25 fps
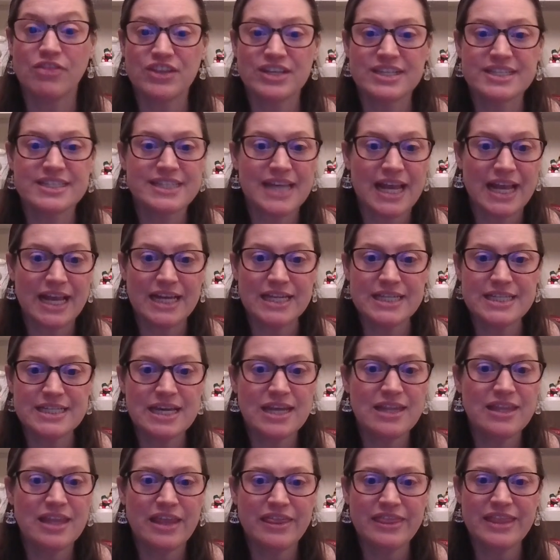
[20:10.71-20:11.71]
The
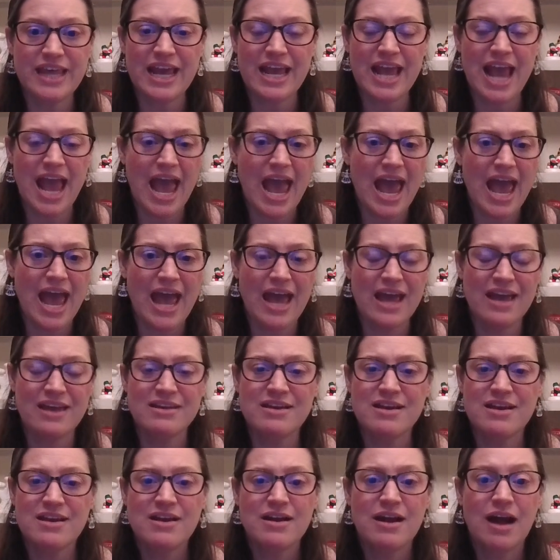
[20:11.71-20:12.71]
Santa that they had,